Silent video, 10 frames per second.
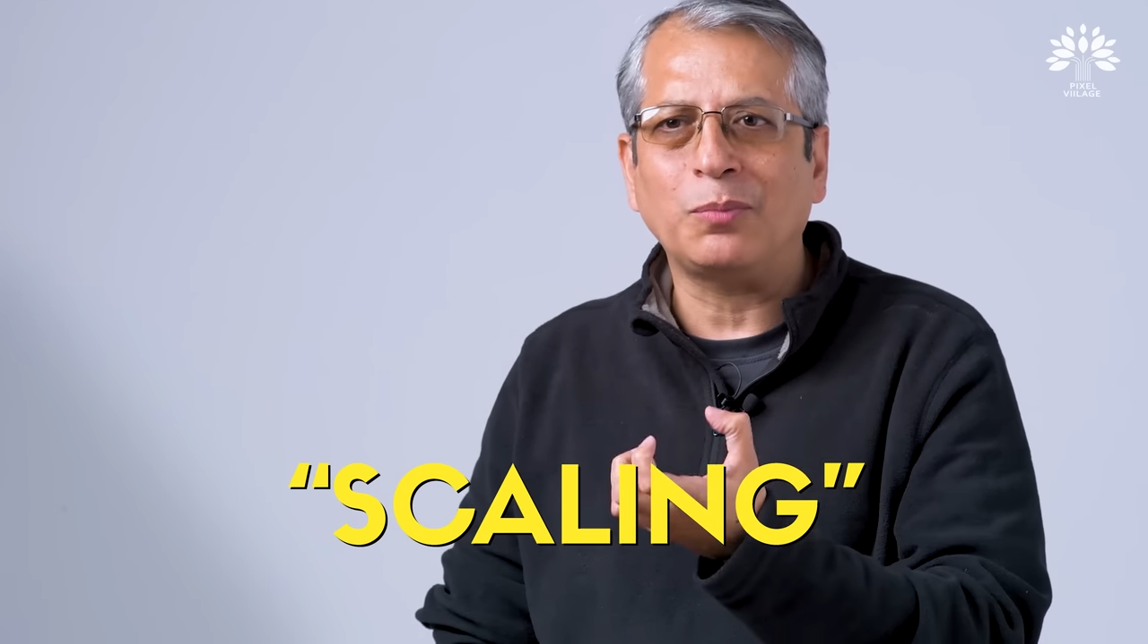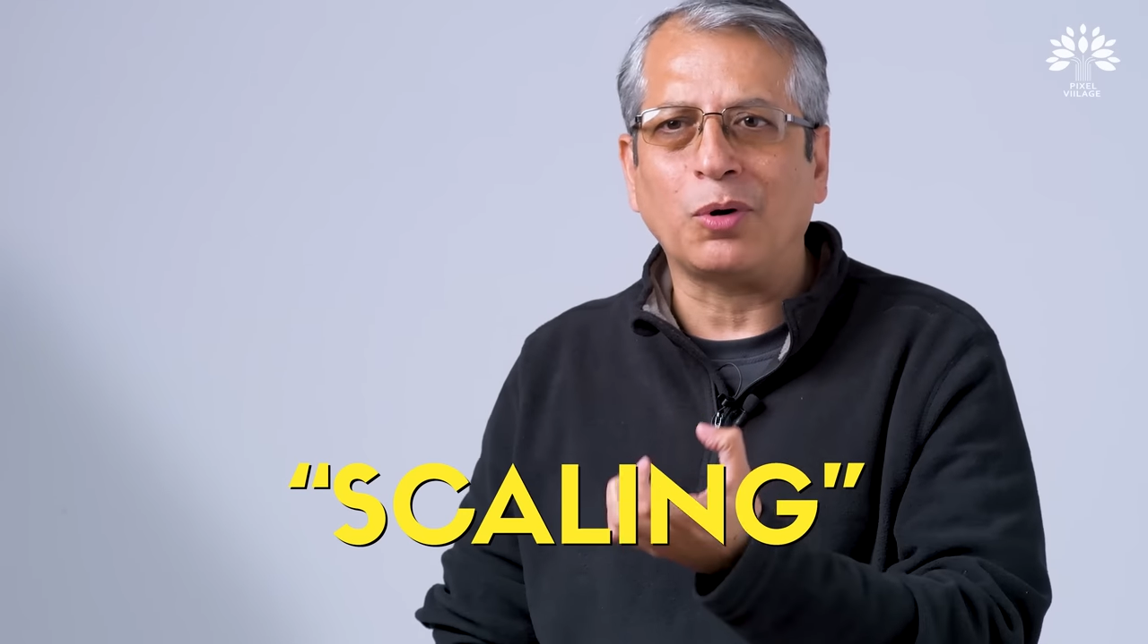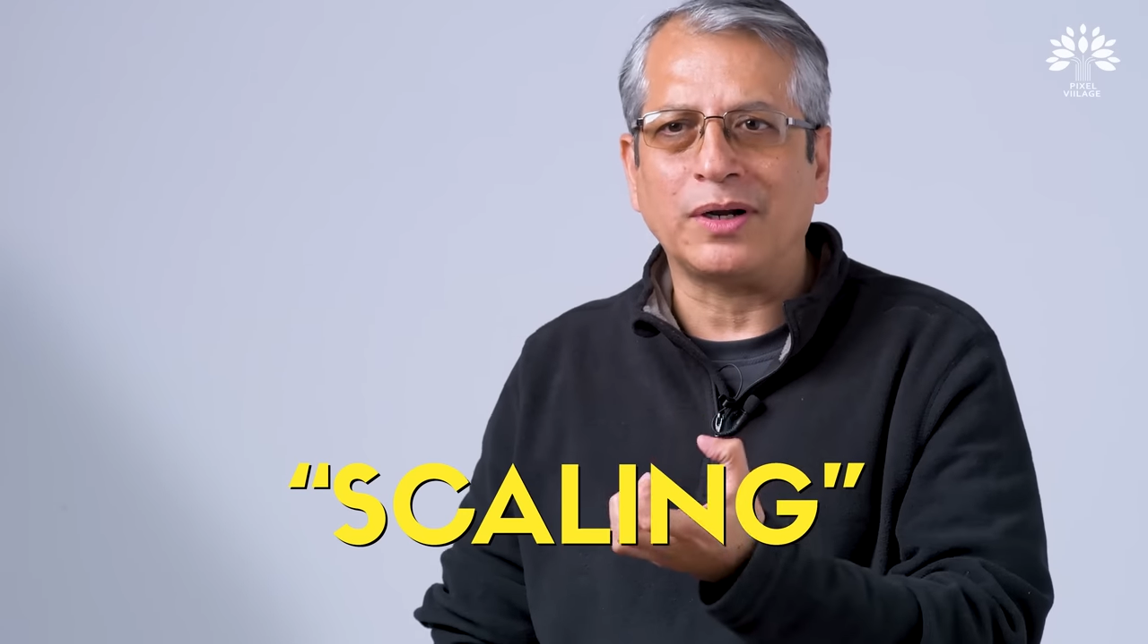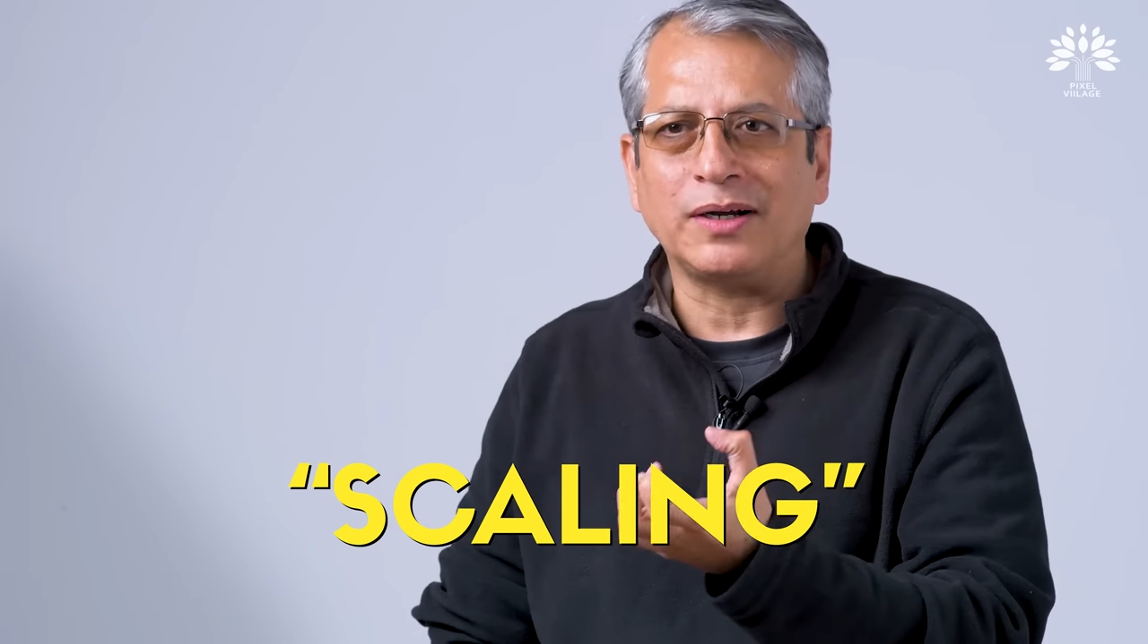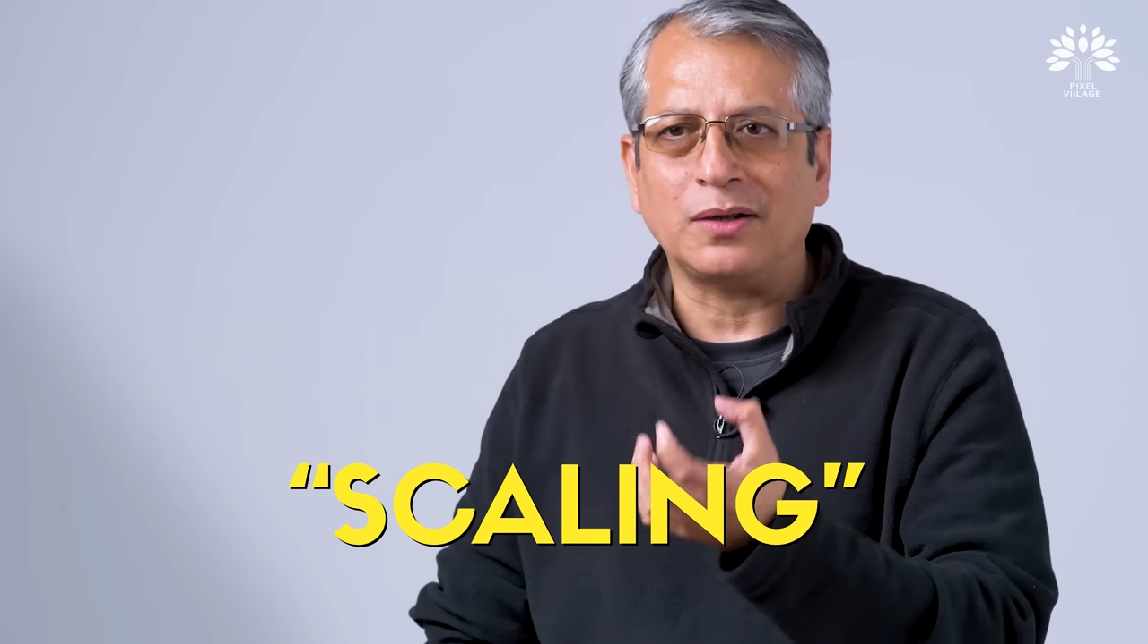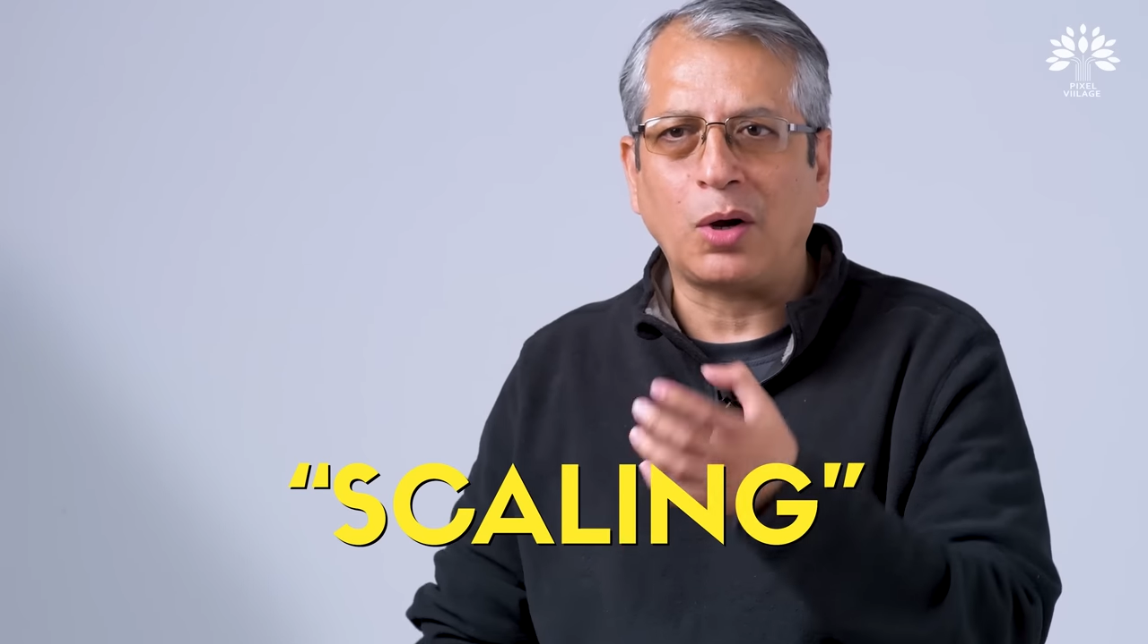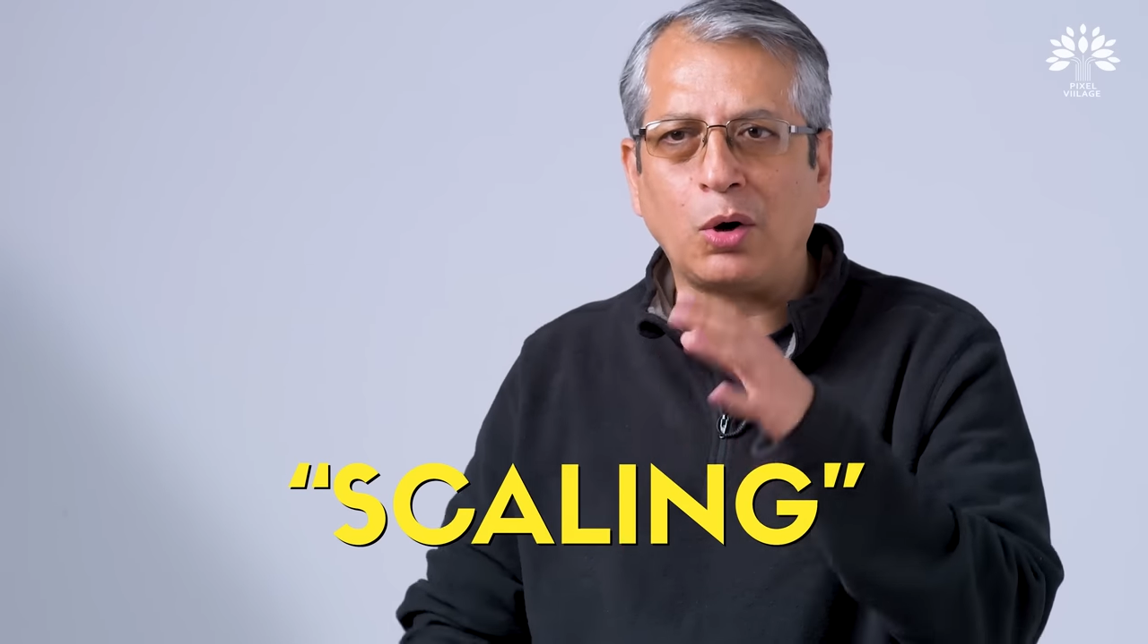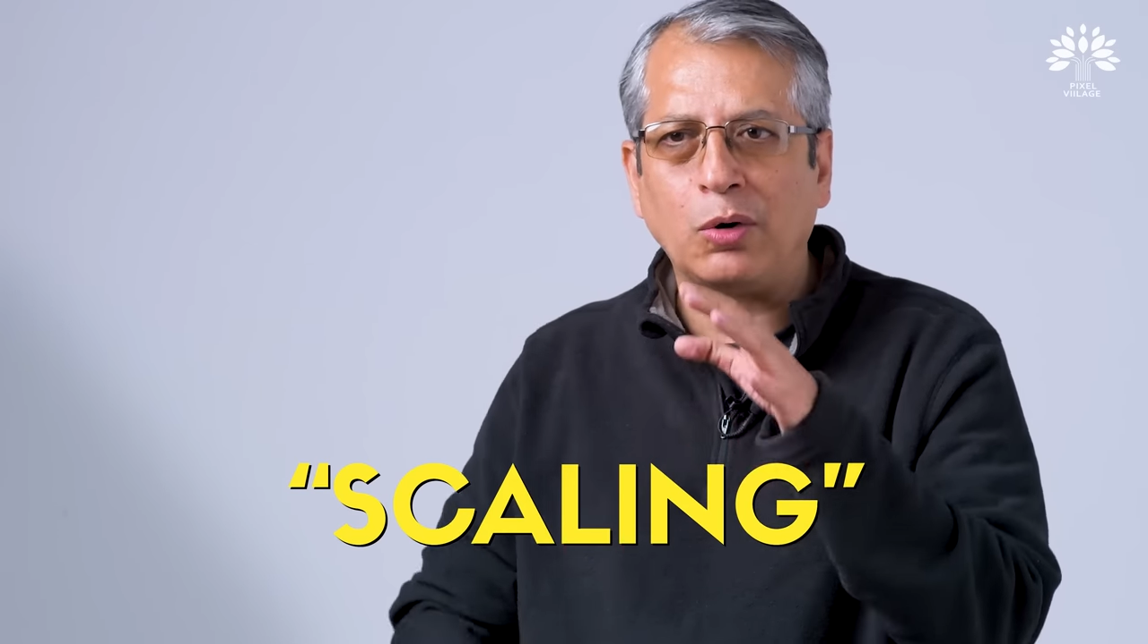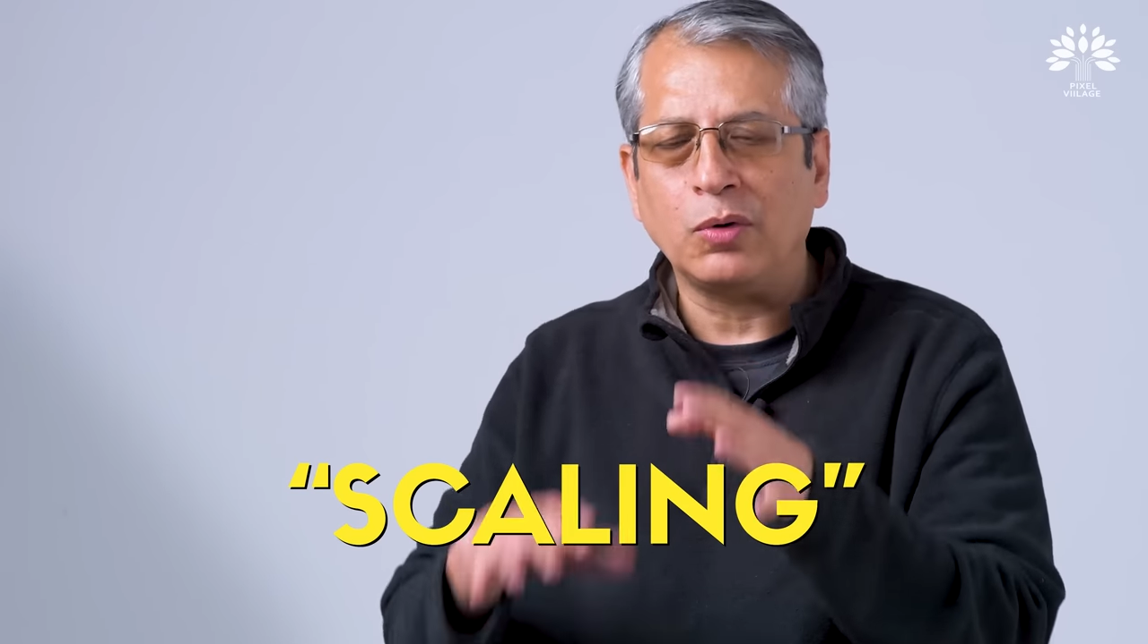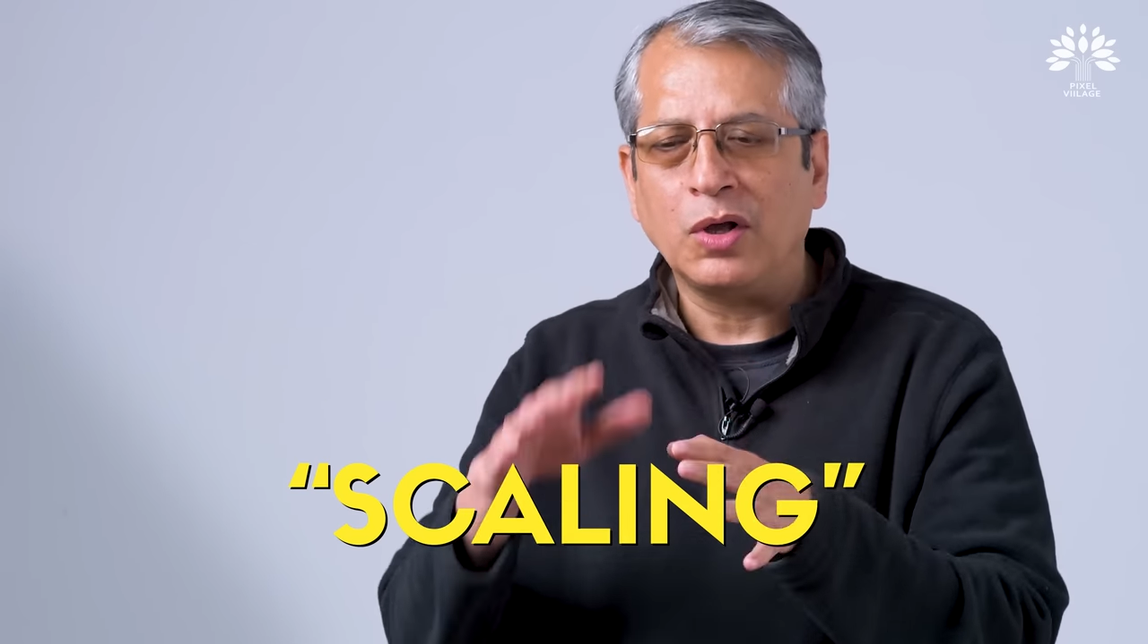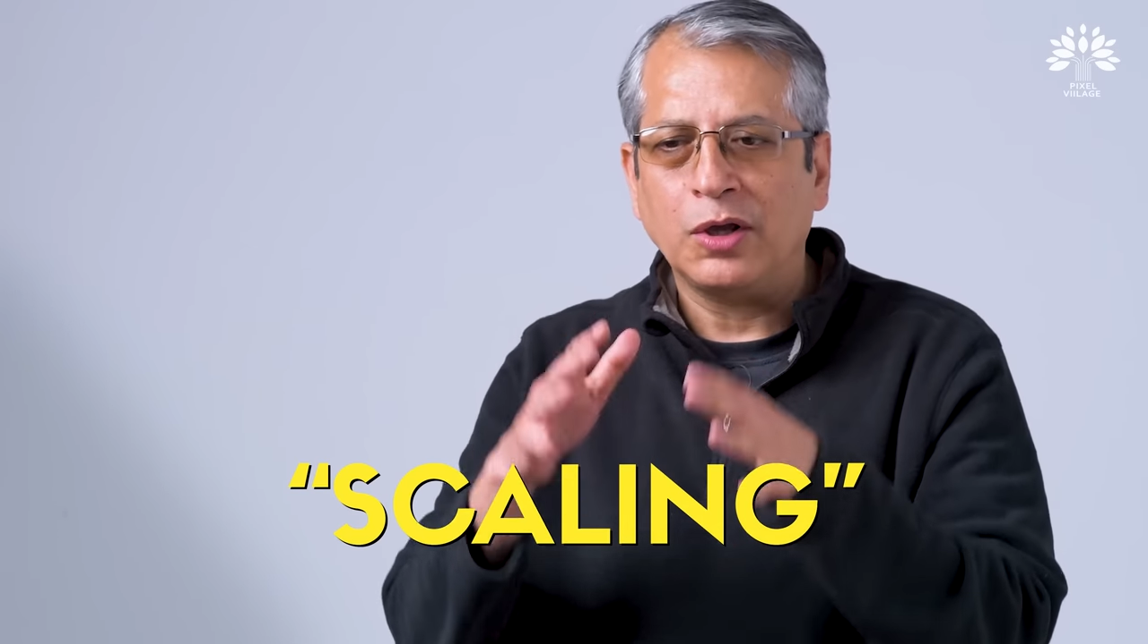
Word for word: important. How